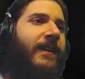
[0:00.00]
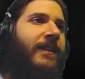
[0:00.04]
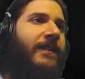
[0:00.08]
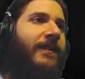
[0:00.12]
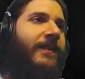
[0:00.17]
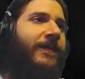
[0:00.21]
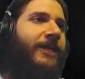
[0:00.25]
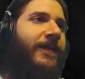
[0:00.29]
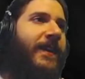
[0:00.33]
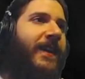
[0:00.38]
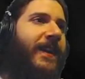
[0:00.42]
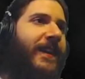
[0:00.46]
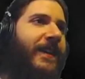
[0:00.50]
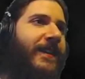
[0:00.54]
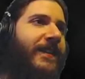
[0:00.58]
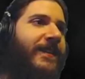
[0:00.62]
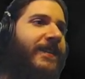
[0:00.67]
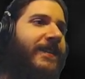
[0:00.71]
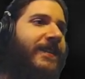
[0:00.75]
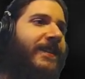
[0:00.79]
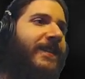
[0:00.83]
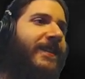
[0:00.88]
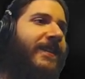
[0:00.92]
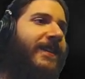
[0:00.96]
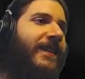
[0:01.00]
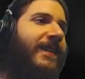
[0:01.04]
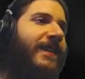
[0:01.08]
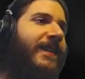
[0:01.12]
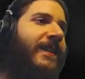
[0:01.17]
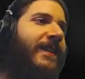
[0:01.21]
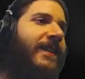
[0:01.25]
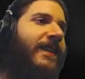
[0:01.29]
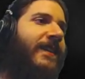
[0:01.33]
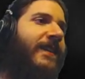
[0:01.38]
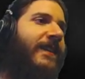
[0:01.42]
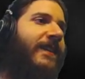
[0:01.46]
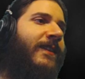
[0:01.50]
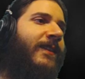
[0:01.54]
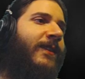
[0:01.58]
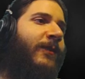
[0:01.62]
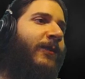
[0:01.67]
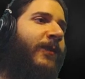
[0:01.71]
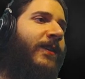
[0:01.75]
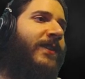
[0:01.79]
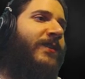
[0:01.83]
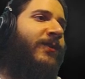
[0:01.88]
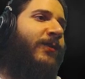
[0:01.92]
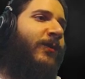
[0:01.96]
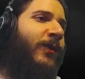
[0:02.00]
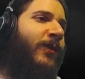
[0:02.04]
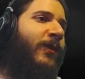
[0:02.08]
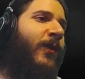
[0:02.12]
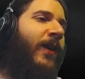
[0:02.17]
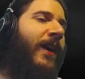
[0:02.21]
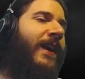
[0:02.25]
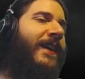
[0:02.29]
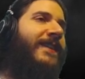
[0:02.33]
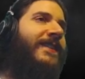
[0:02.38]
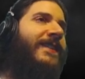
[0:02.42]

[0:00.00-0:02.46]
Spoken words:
Defeat. The ritual quiets